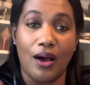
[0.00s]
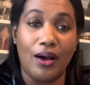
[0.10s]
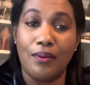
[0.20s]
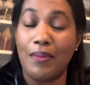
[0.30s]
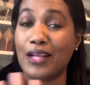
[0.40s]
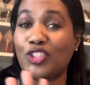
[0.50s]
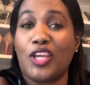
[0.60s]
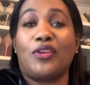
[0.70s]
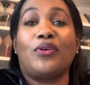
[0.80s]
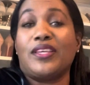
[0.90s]
My
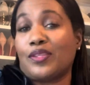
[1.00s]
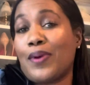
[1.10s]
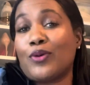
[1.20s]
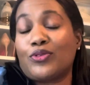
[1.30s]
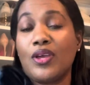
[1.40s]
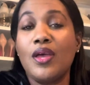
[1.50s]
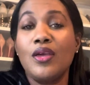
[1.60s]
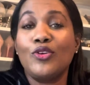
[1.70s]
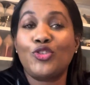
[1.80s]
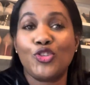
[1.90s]
channel is about
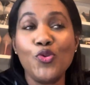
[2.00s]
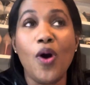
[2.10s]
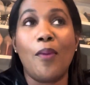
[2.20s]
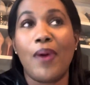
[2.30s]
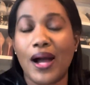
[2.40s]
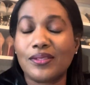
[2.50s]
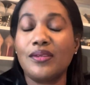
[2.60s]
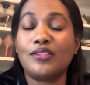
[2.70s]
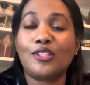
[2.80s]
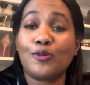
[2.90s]
shoe
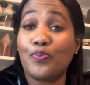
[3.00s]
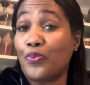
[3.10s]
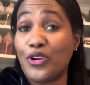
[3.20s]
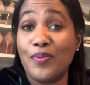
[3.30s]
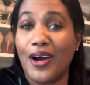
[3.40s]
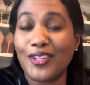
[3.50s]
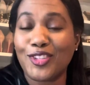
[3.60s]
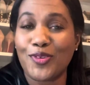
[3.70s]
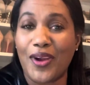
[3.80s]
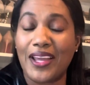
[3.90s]
unboxings pretty
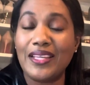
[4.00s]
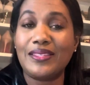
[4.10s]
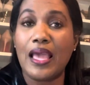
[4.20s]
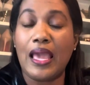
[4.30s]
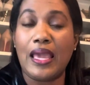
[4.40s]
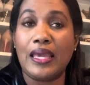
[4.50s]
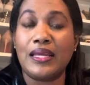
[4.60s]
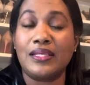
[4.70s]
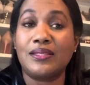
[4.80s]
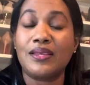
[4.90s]
much, right?
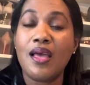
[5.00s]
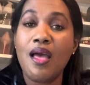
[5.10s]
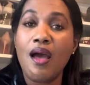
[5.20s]
And